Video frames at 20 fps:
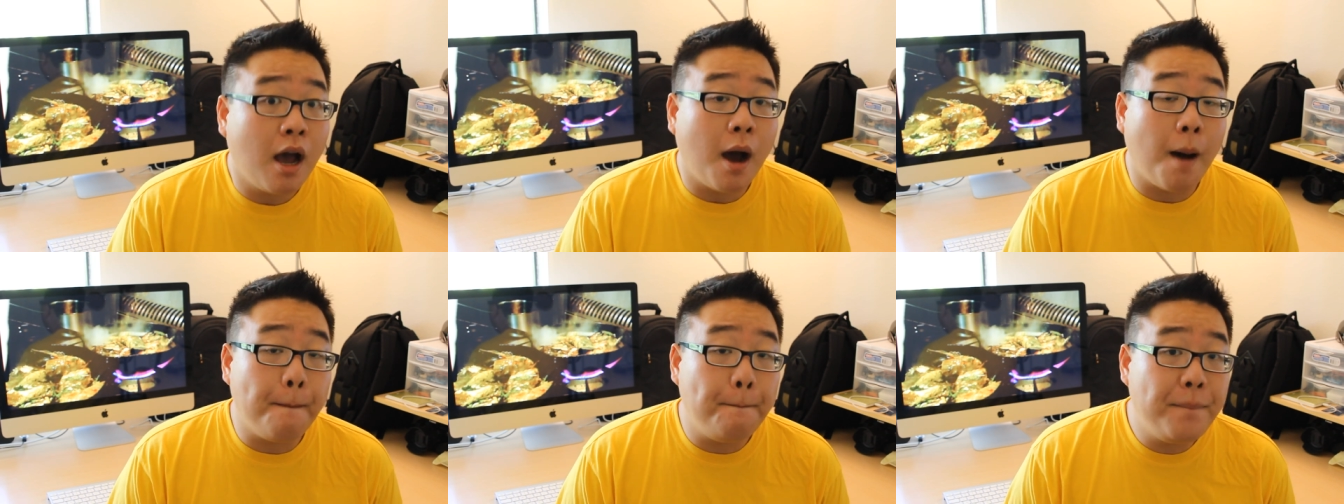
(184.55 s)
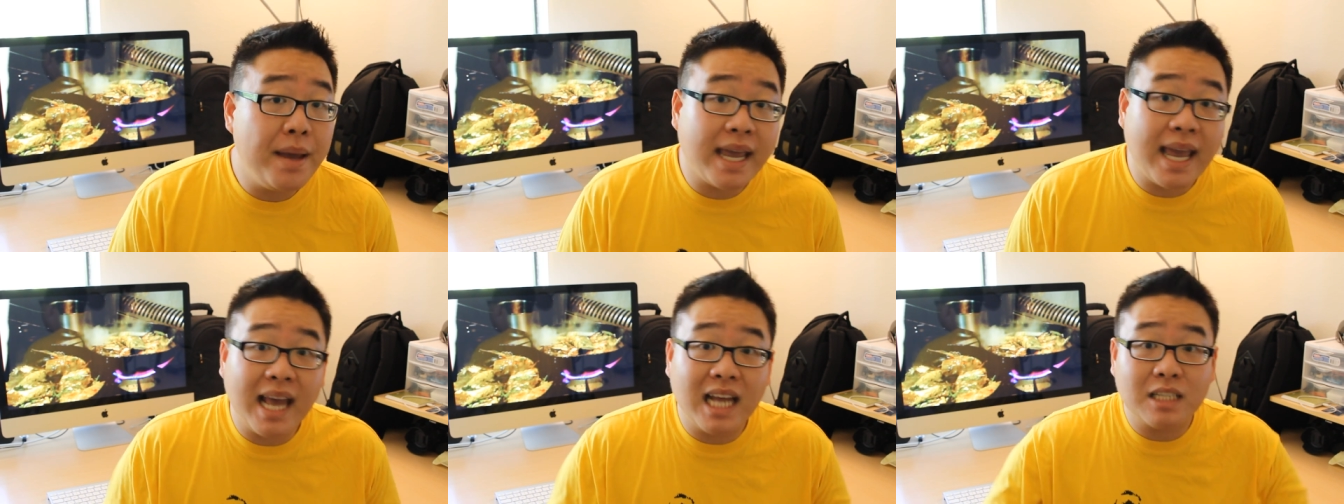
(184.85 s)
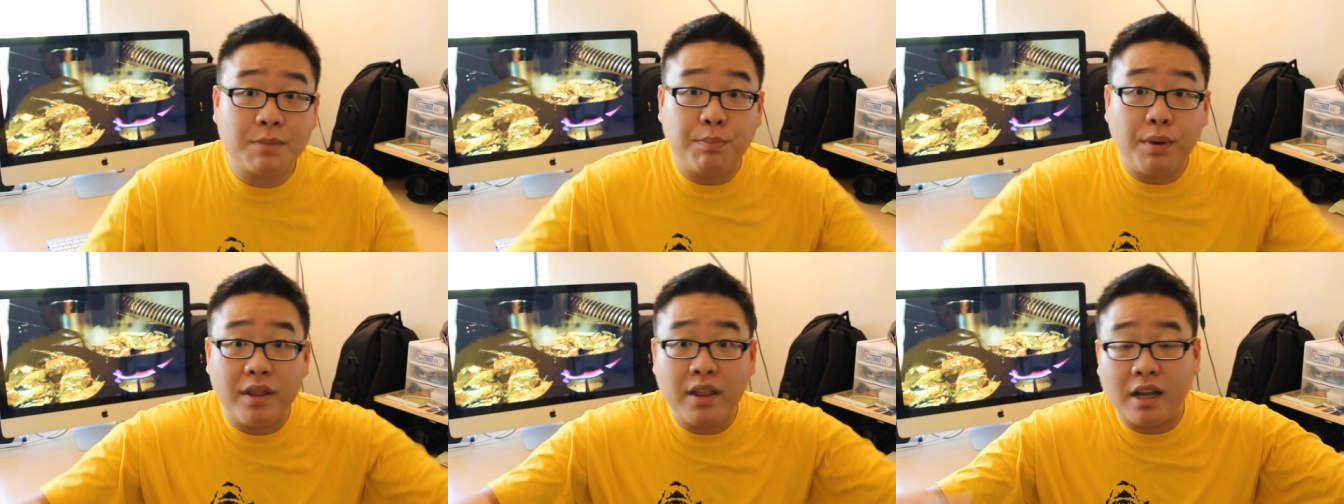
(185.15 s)
a big
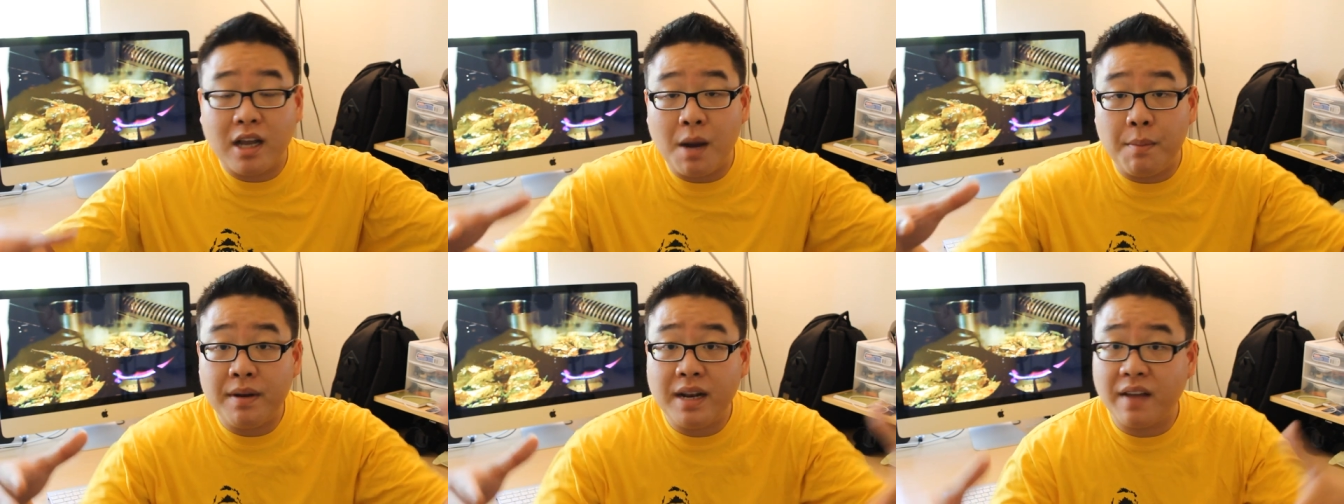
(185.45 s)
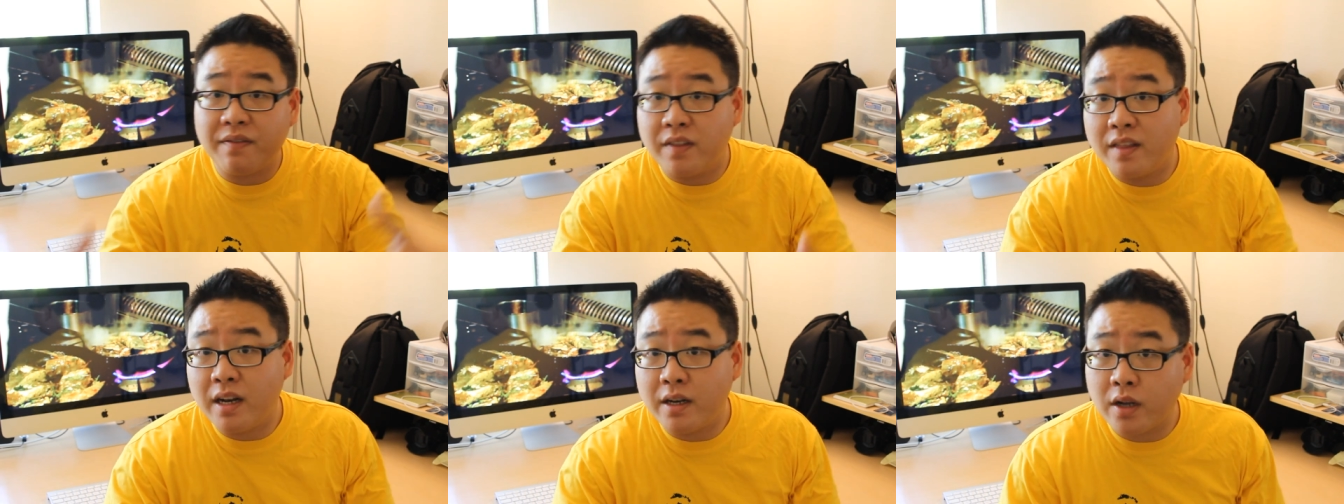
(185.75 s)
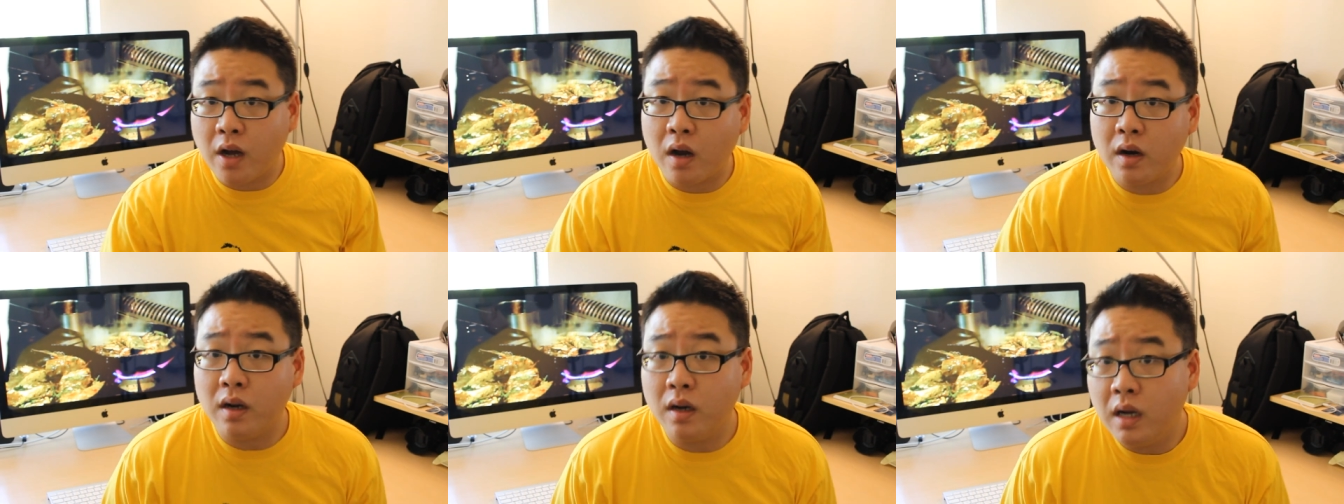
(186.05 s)
ass brother coming after their
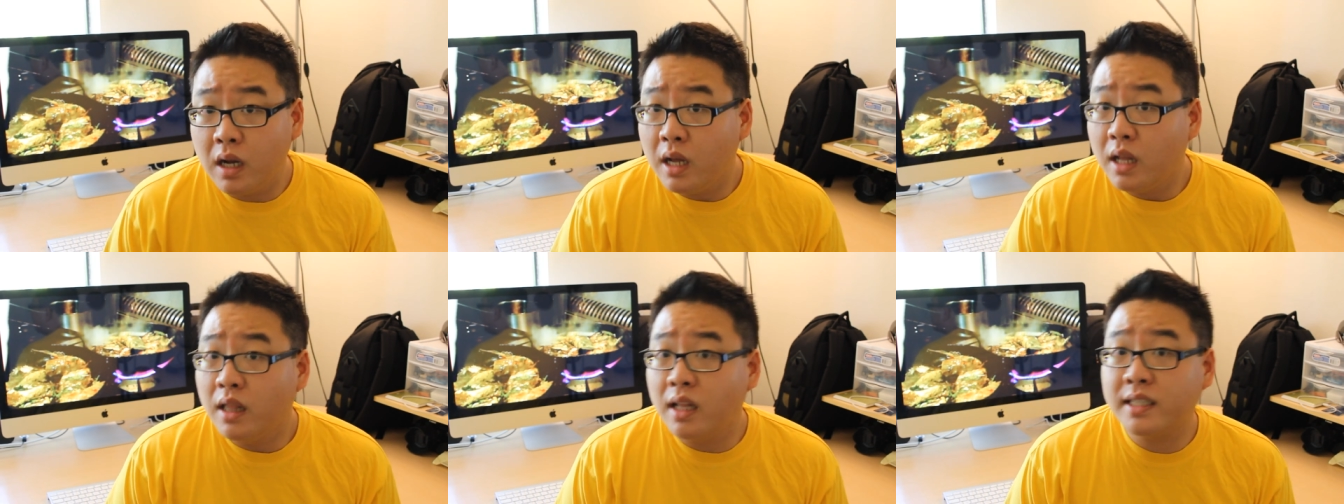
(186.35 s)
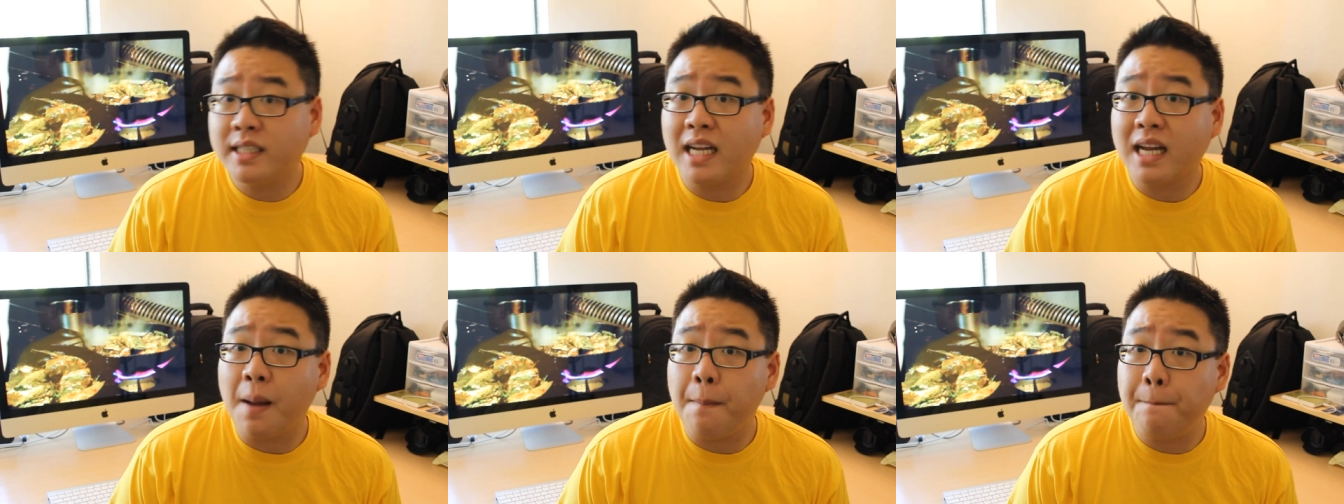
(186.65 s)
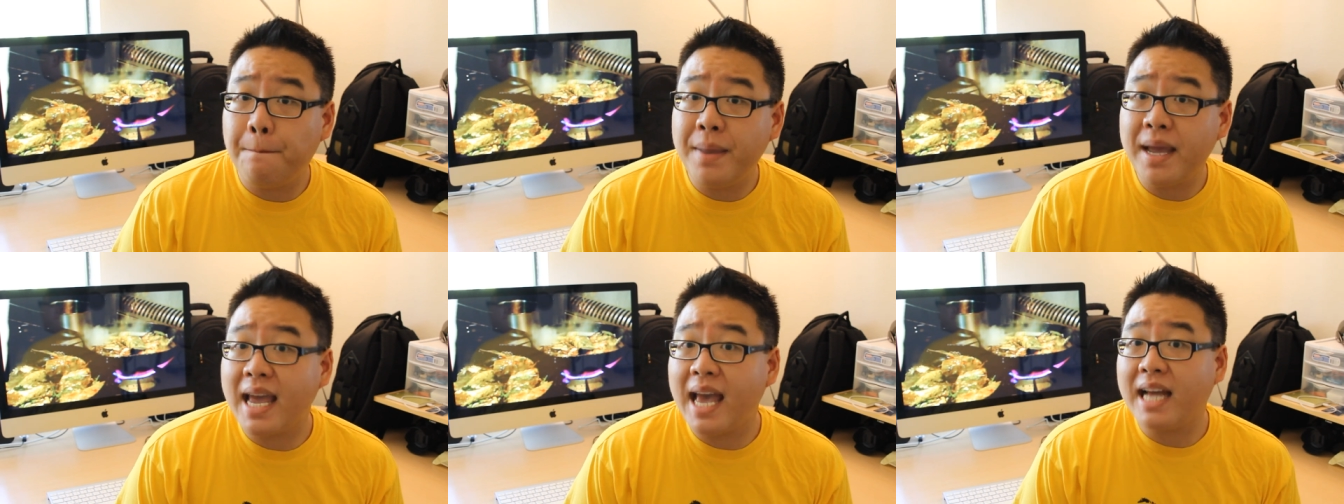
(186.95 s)
daughter looks like a
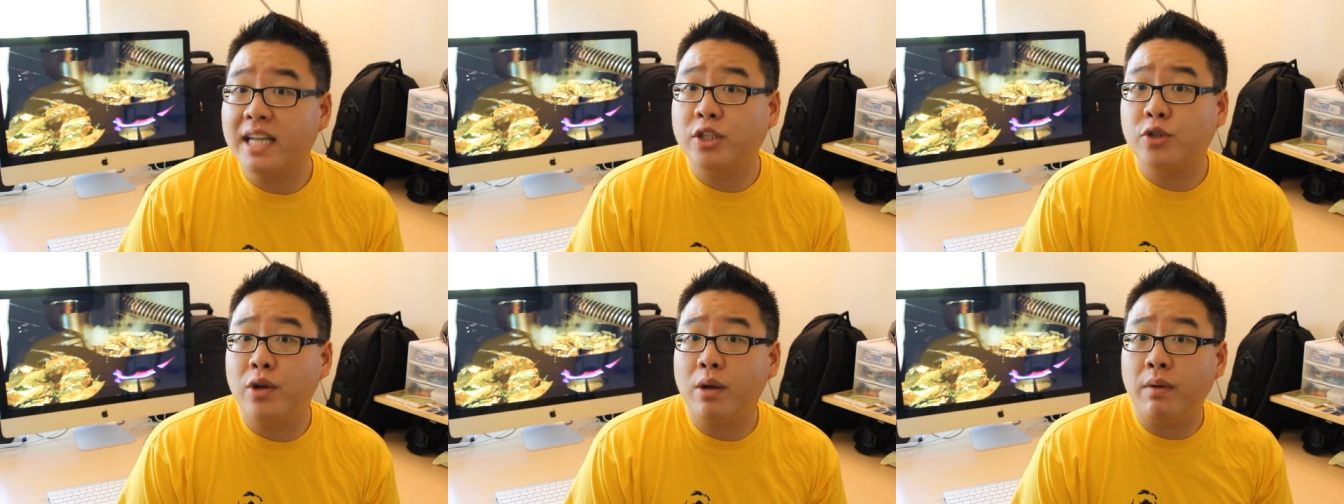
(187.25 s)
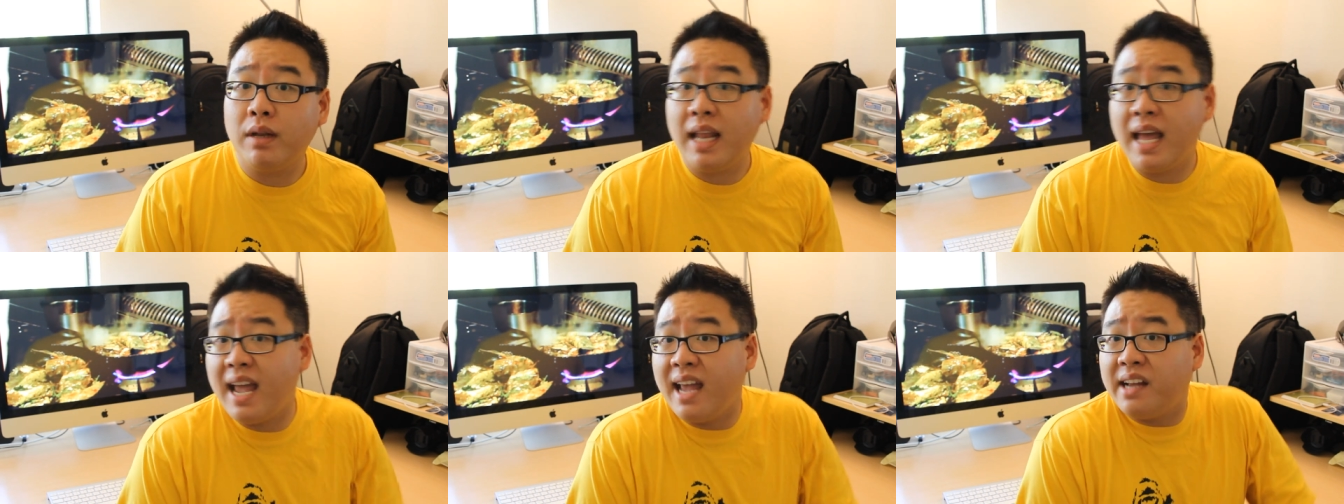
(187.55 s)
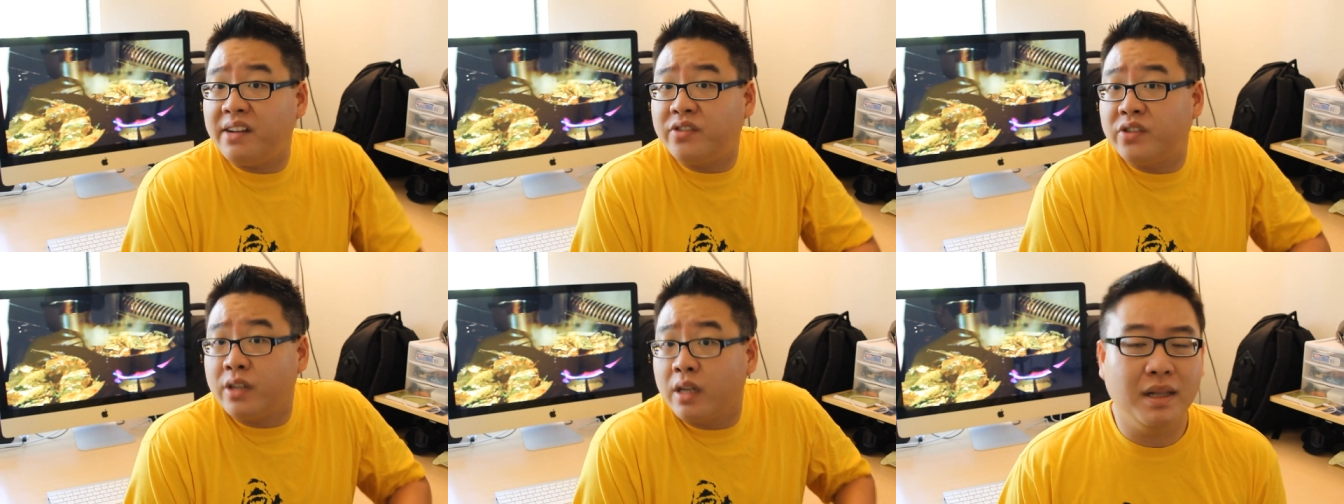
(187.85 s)
big ass tree with
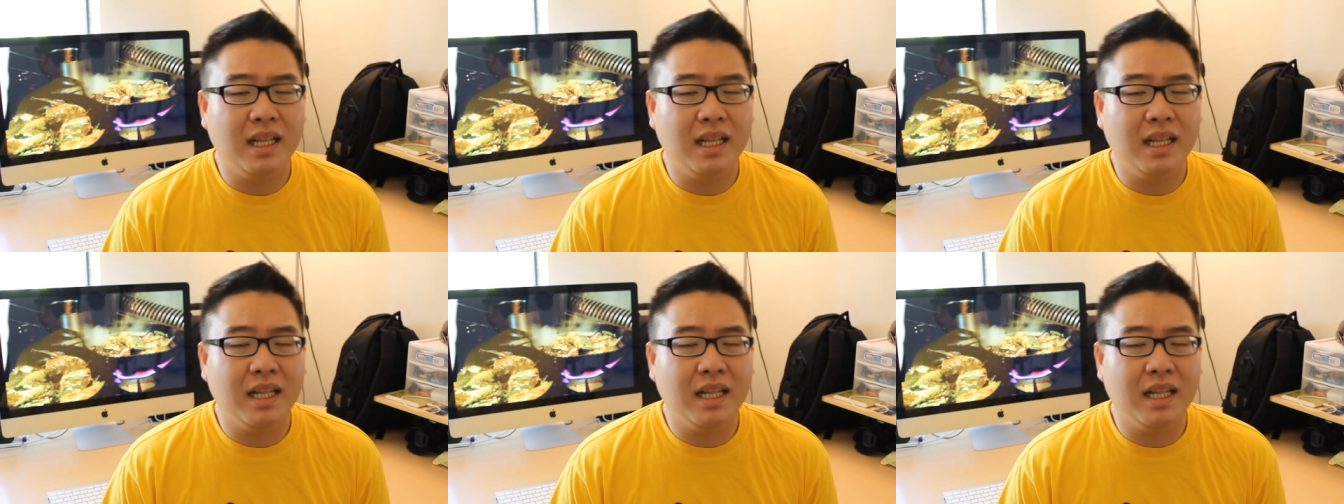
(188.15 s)
legs.